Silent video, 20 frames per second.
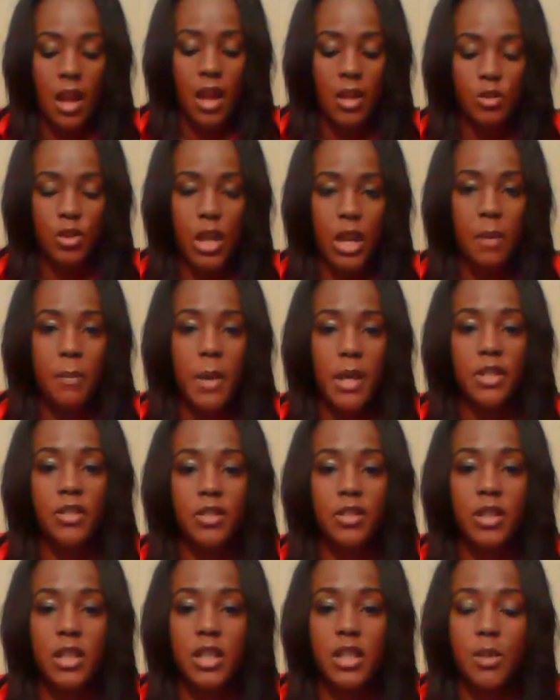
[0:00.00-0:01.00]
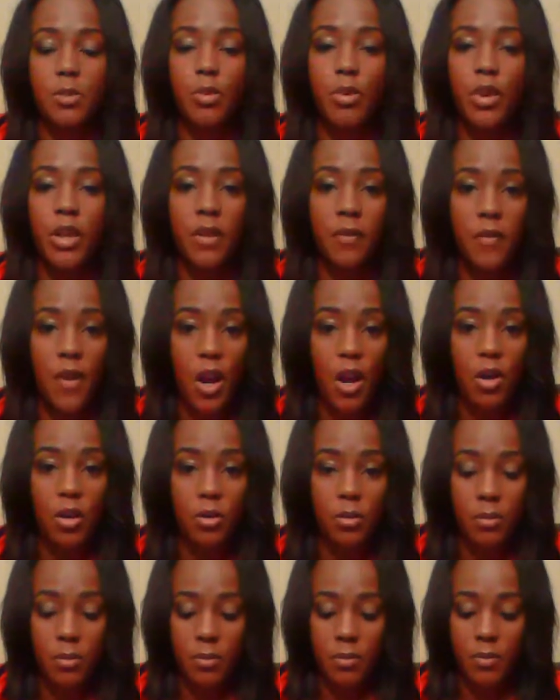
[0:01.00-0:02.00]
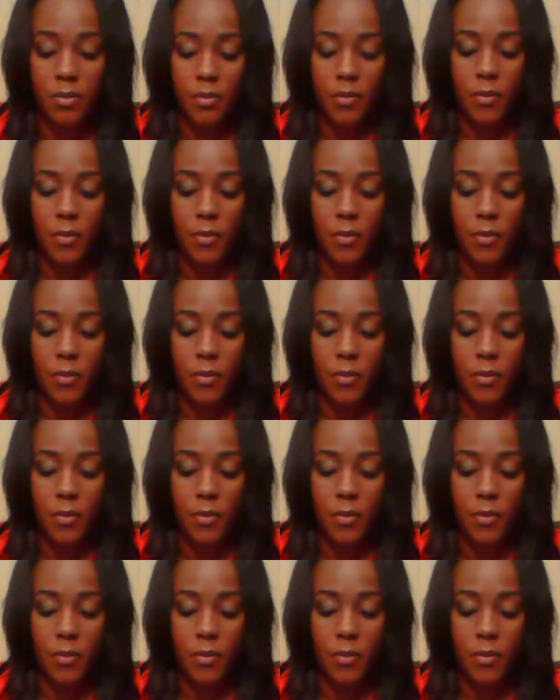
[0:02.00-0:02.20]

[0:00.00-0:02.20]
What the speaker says: Try to make sure that it's pretty firm